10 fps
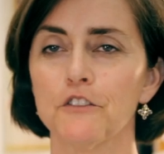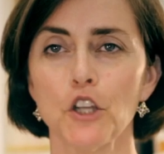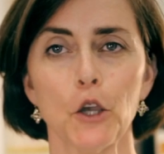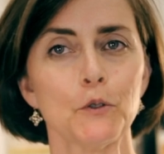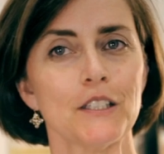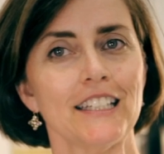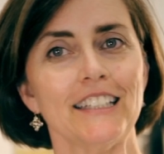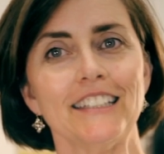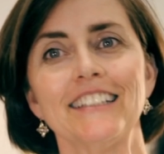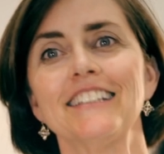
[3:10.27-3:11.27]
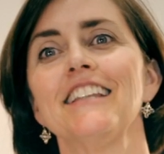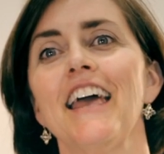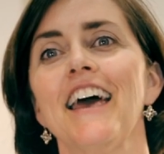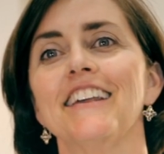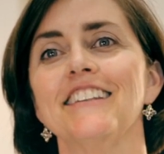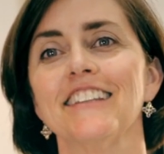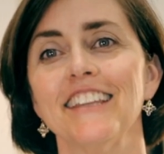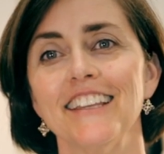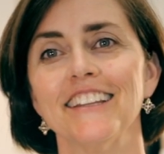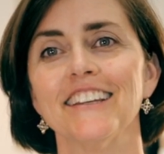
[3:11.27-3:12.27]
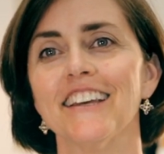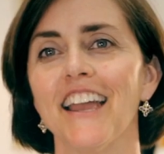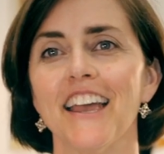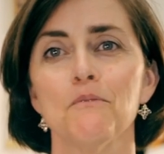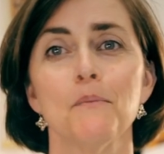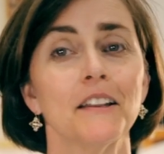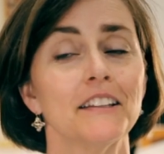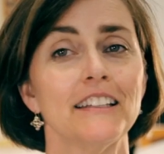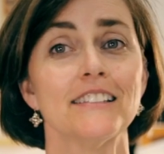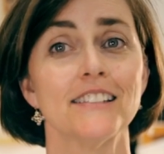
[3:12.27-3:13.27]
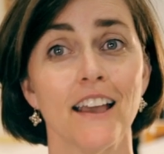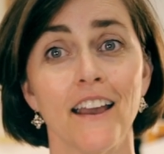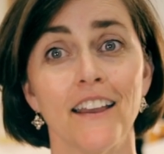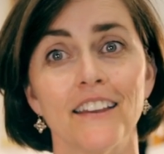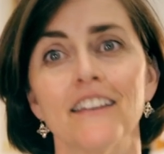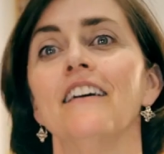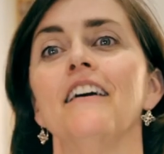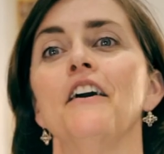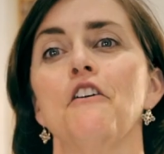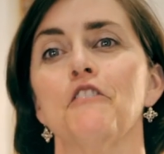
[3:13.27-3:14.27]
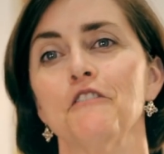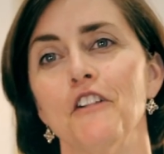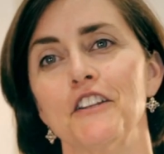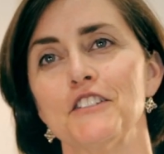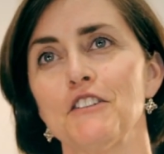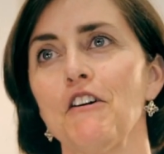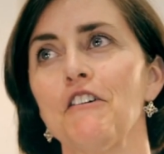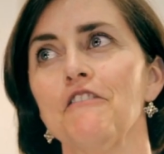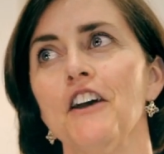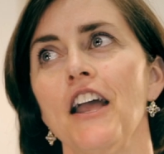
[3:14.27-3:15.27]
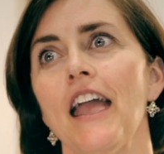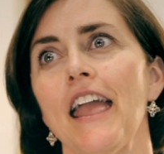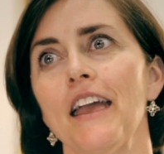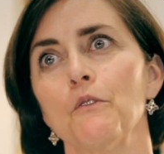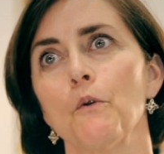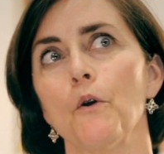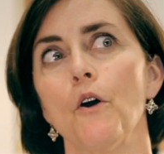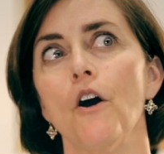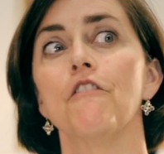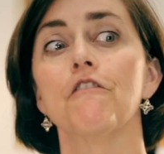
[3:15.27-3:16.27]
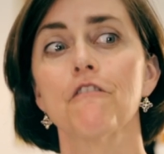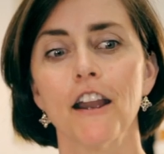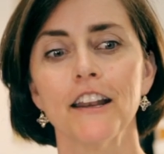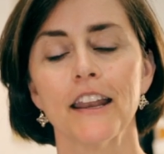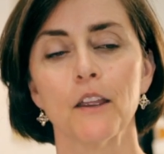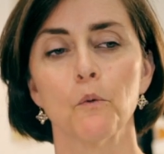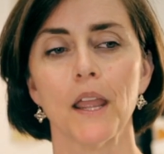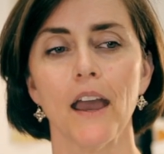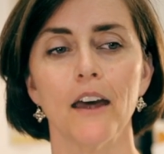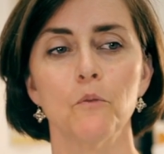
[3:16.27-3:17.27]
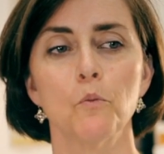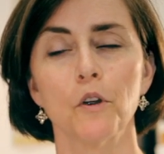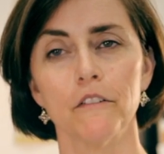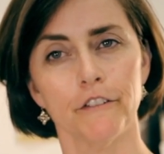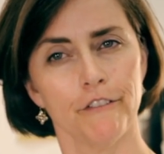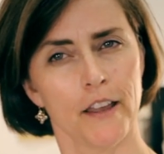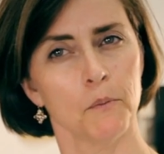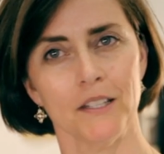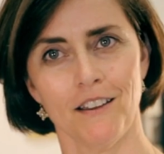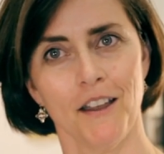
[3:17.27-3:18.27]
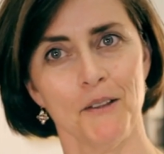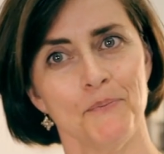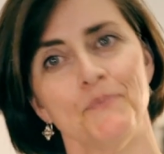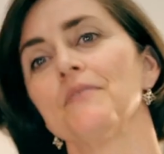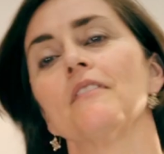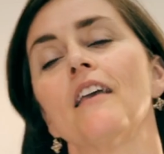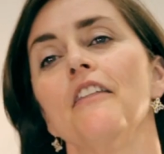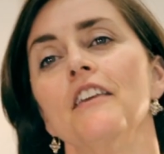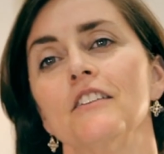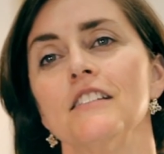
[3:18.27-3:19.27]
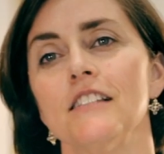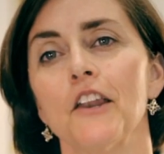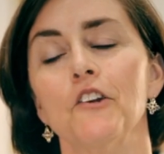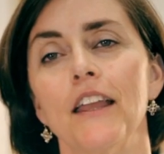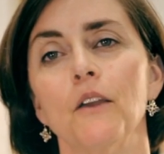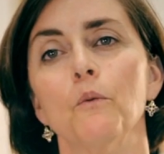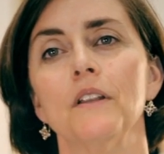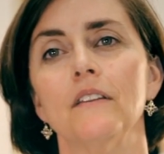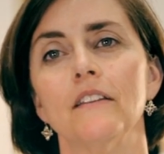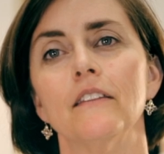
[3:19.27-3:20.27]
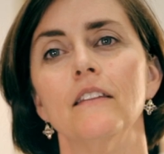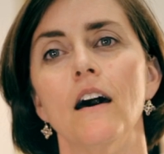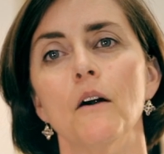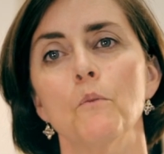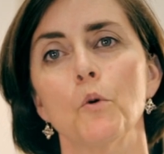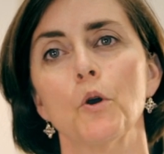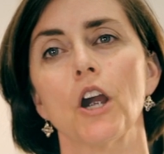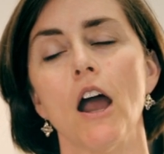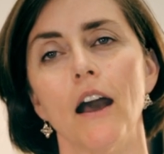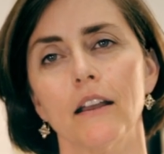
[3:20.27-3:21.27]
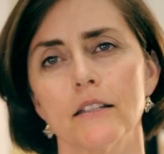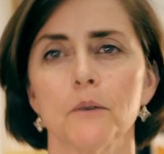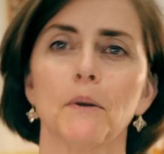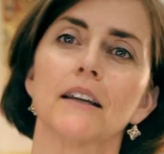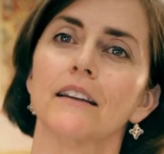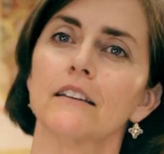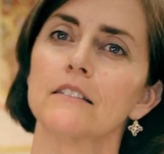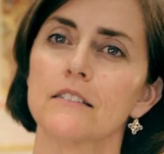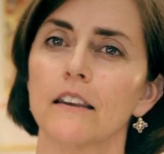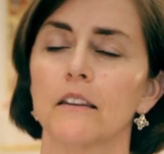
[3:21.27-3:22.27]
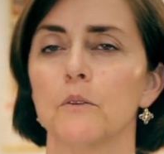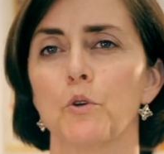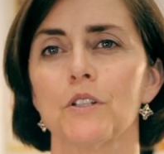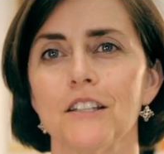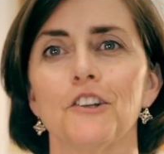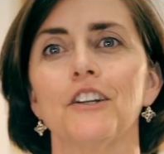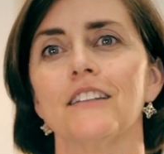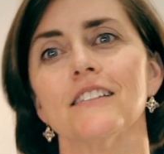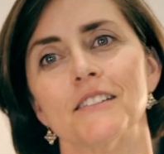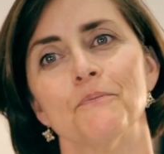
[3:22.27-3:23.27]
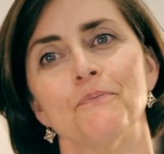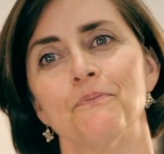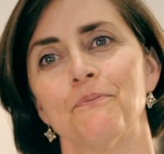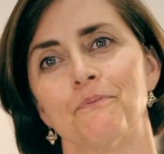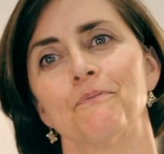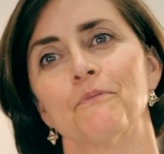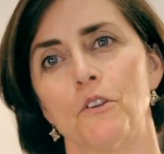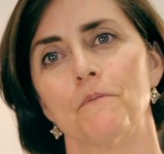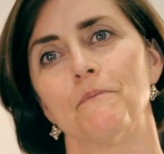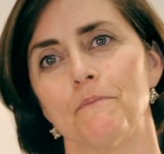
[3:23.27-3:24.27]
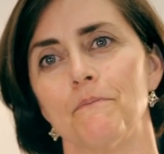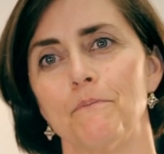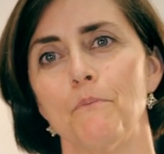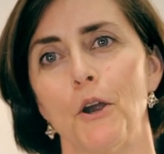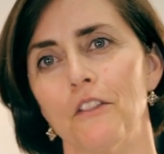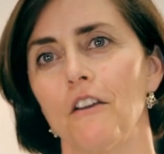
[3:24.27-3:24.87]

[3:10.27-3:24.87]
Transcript: of toasting, and, and Nikita and Melanie sang for Vladislav. And on Friday night, we had more of a family time. And then on Saturday, we did a more academic and slightly more serious part of the